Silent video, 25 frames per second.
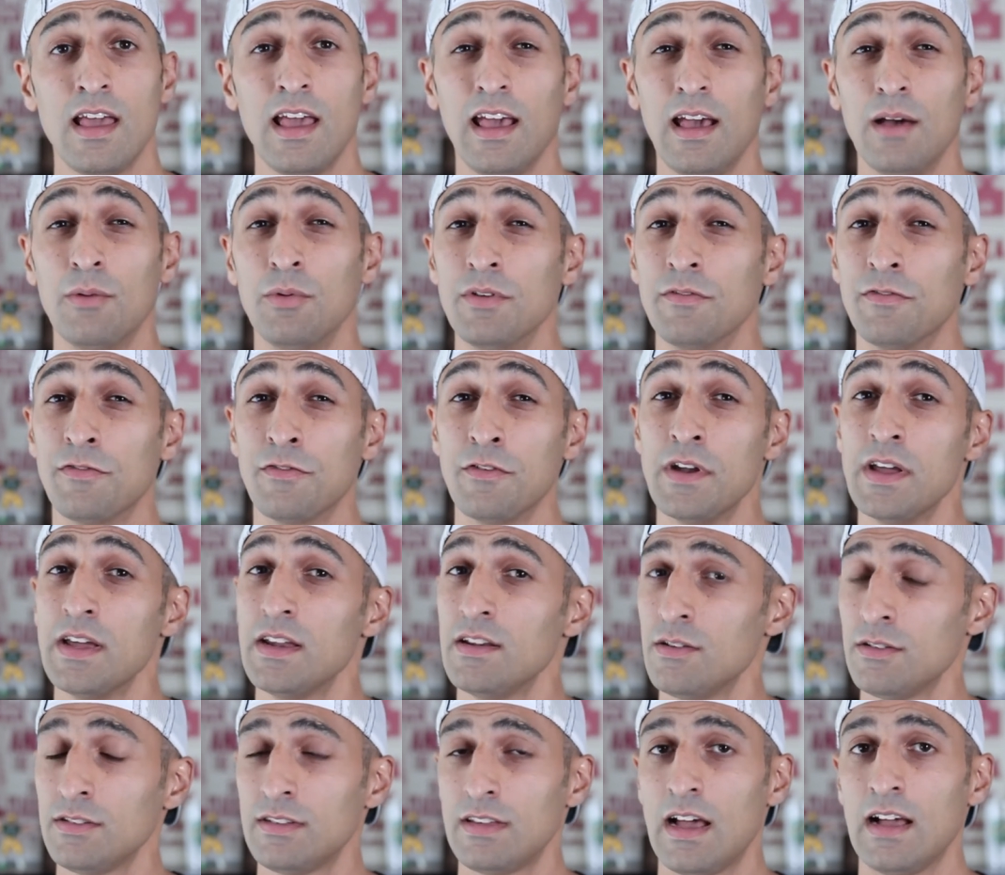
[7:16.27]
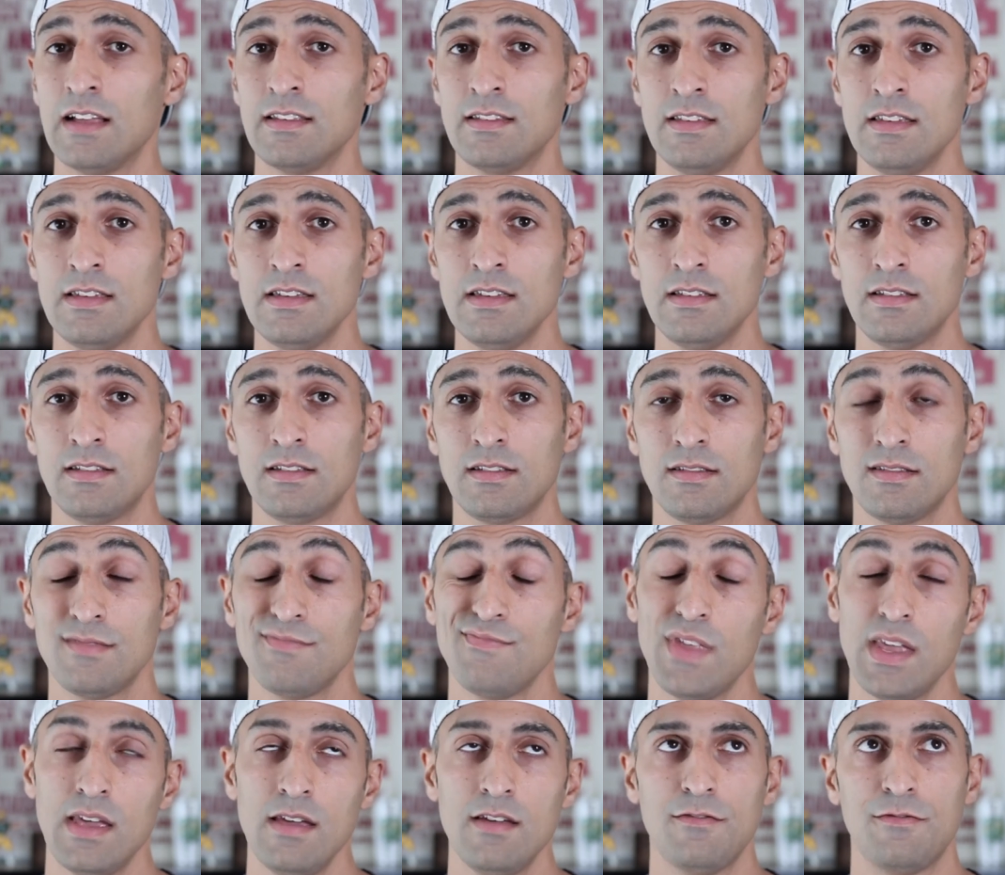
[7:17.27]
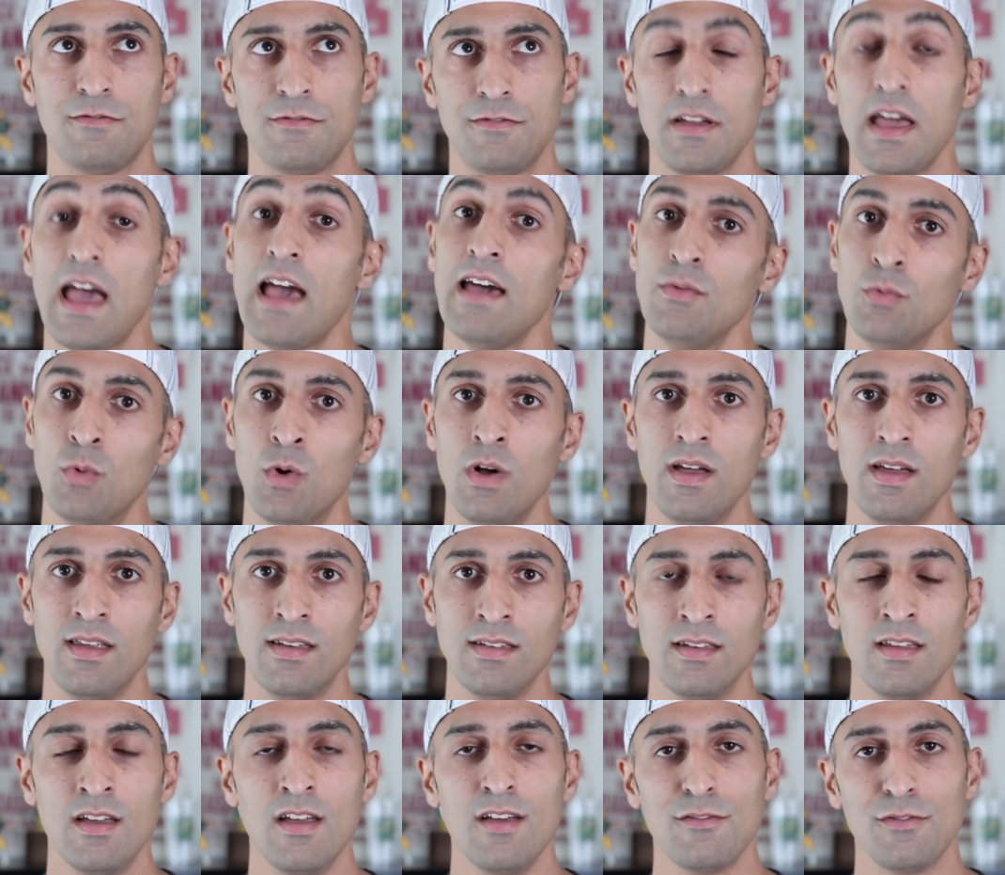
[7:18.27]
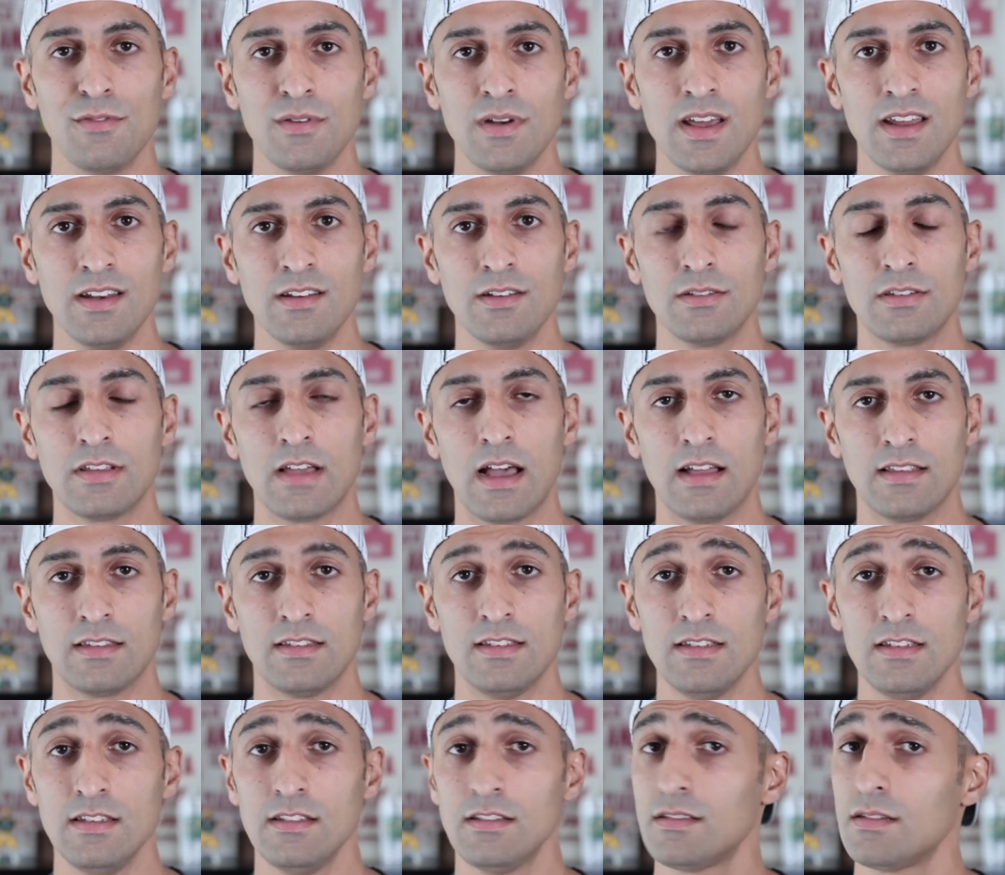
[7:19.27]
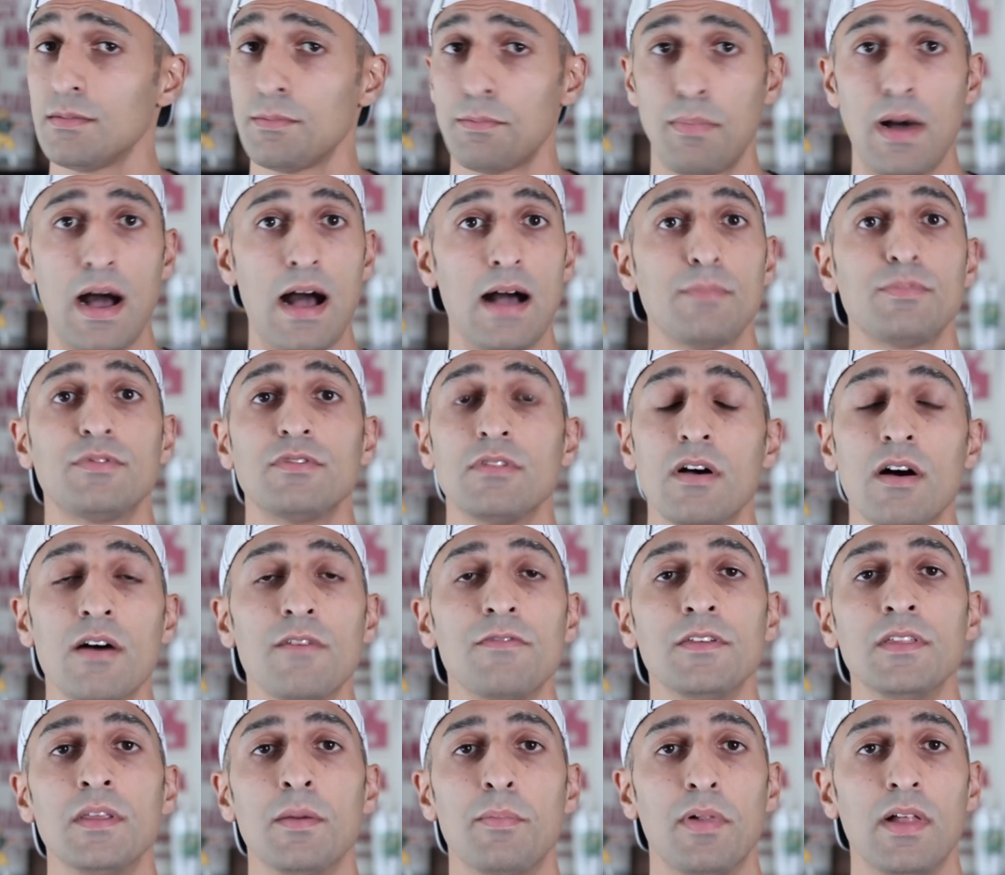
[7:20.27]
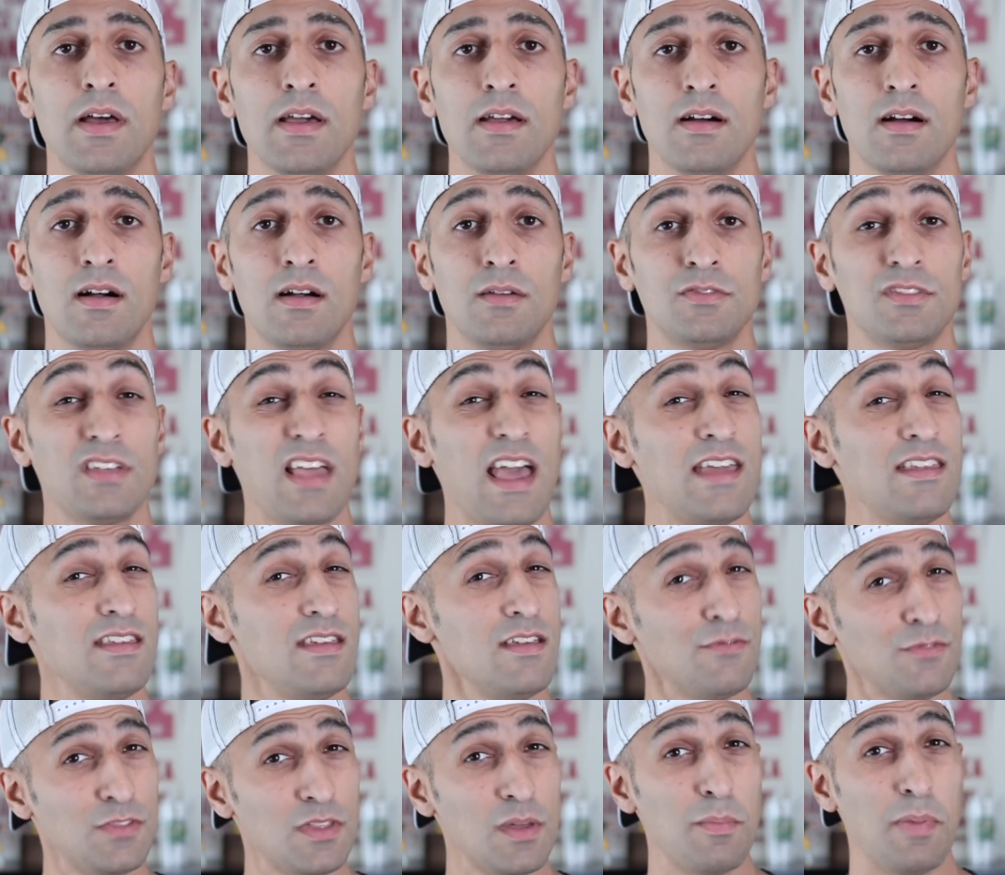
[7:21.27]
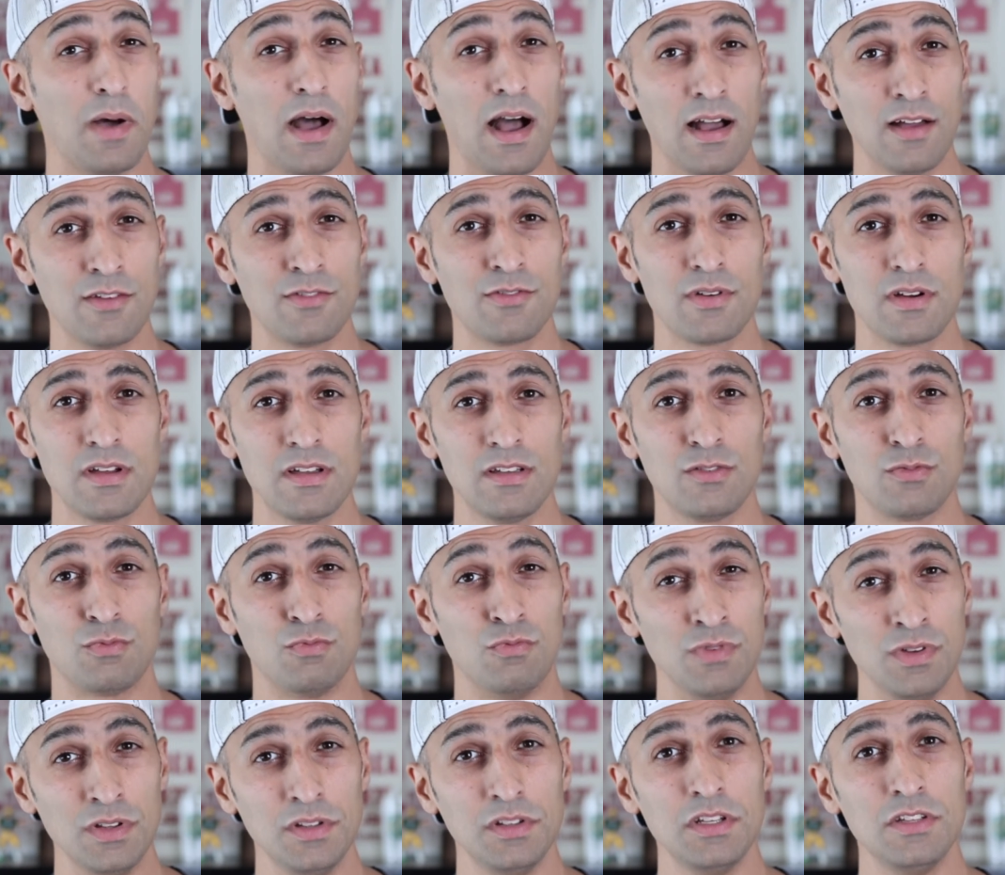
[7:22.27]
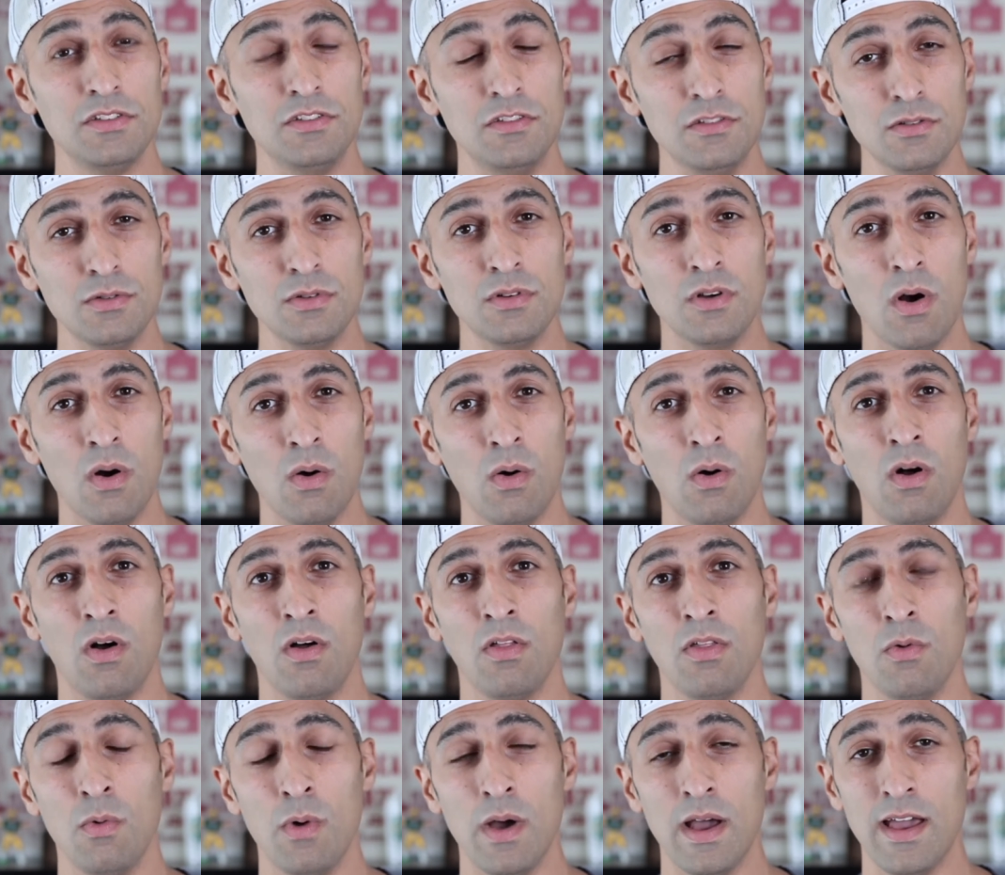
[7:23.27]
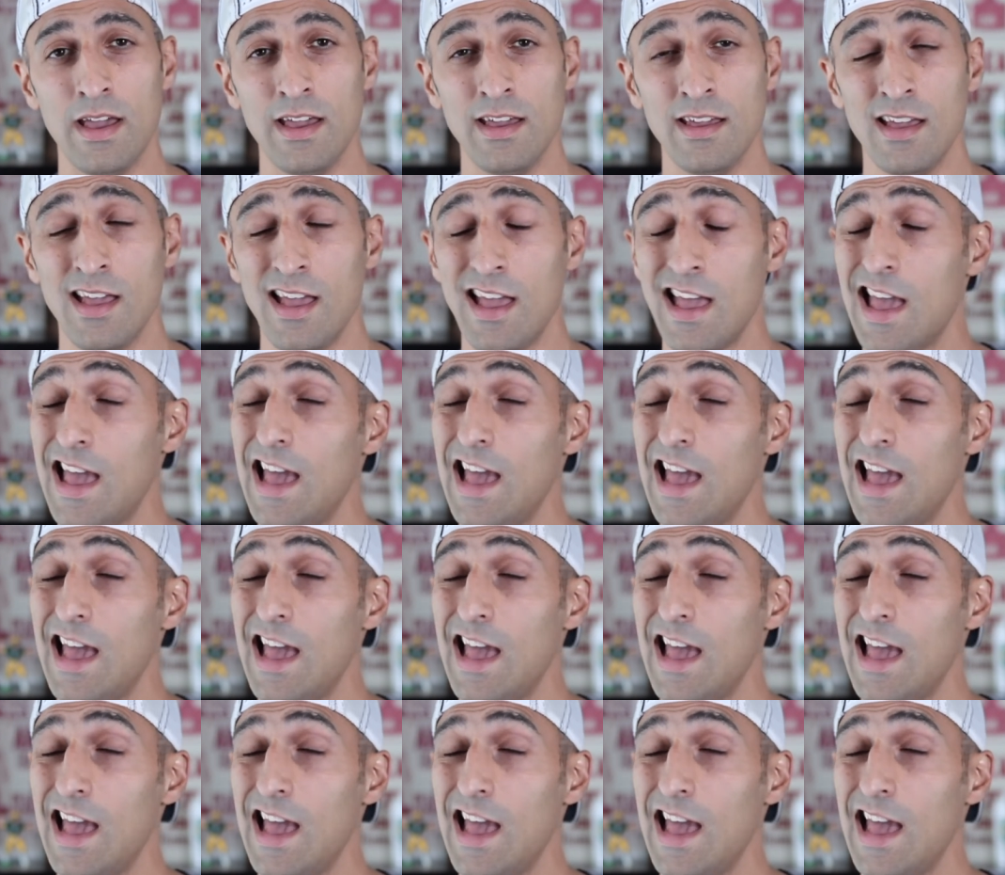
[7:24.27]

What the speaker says: and when Fernando Tatis, if and when Fernando Tatis pops off in the playoffs, and if the Padres really do go all the way,